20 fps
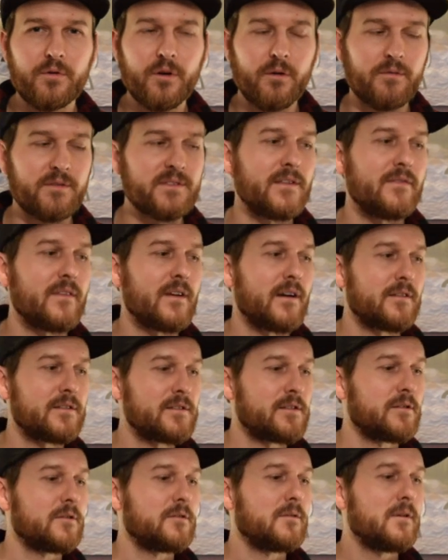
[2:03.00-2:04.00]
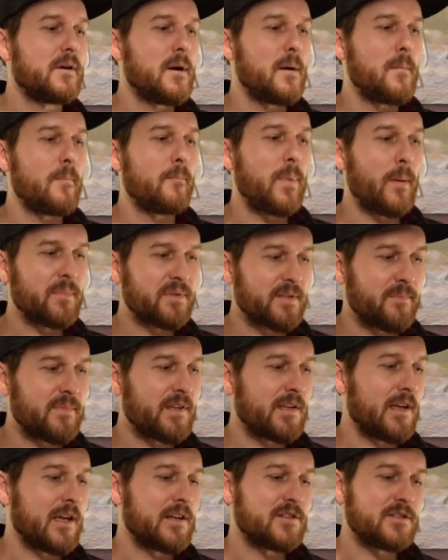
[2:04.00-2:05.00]
notes in there too. Bumps up
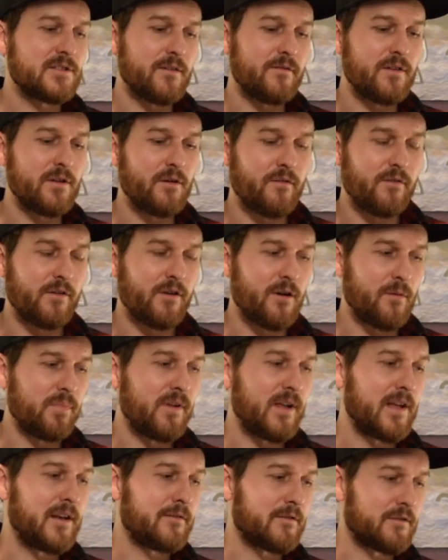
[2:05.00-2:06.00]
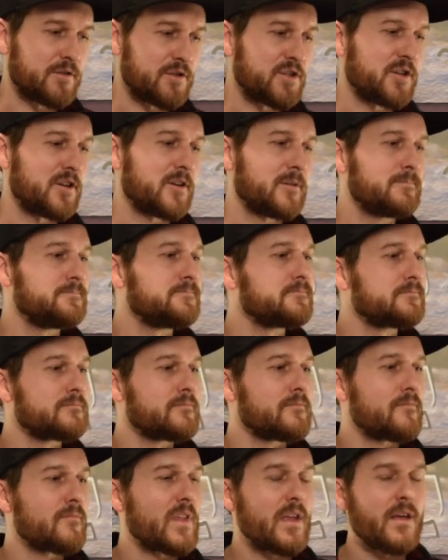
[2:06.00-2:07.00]
the age of the overall blend for sure.
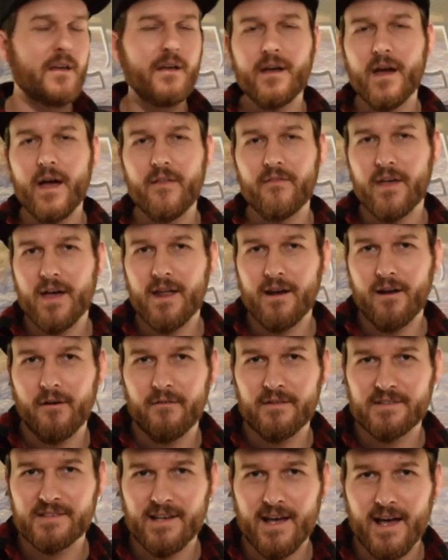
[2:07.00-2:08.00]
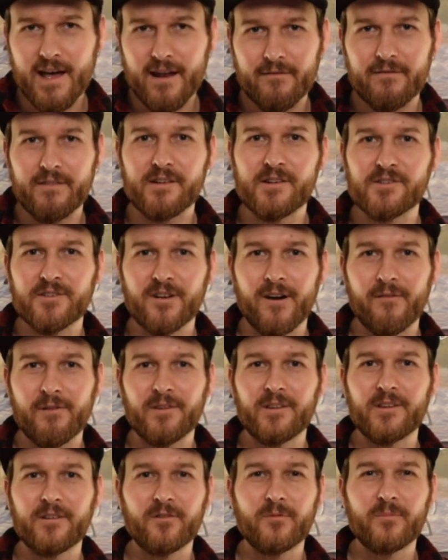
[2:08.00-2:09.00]
And then obviously I had to finish off
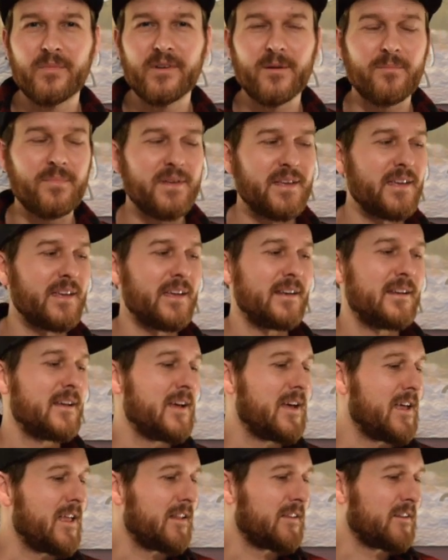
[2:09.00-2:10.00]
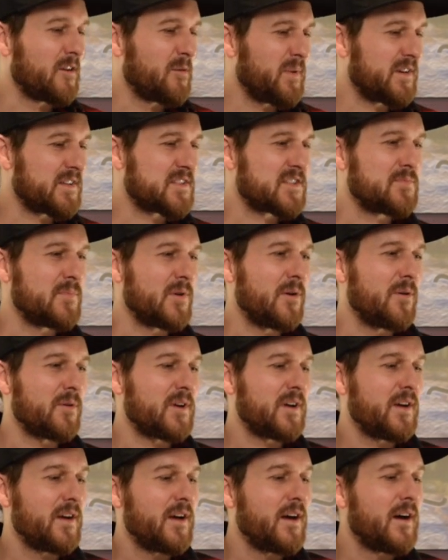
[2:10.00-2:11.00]
with a little bit of peat, a little bit of
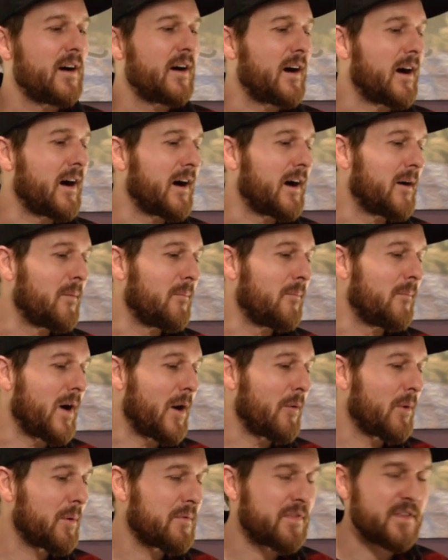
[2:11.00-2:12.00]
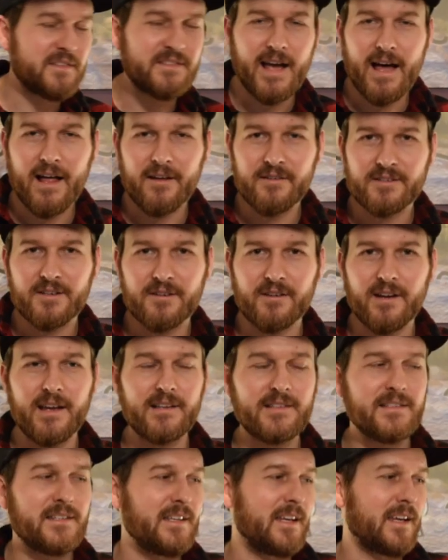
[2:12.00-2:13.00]
smoke. I went with the Talisker
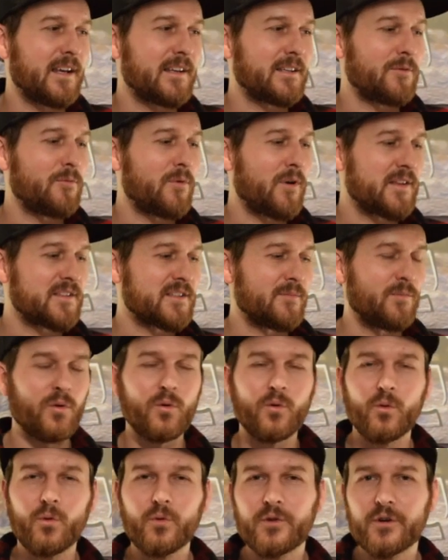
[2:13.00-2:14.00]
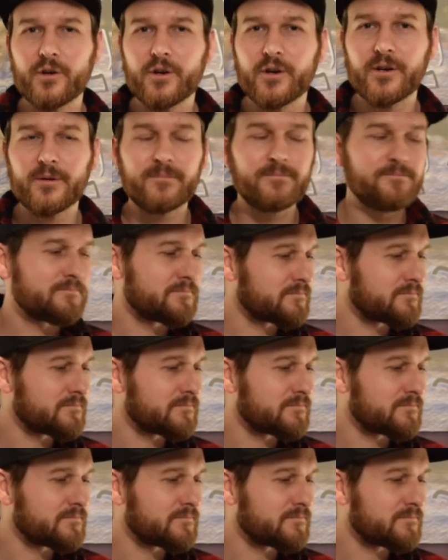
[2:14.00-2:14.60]
18 because I wanted some older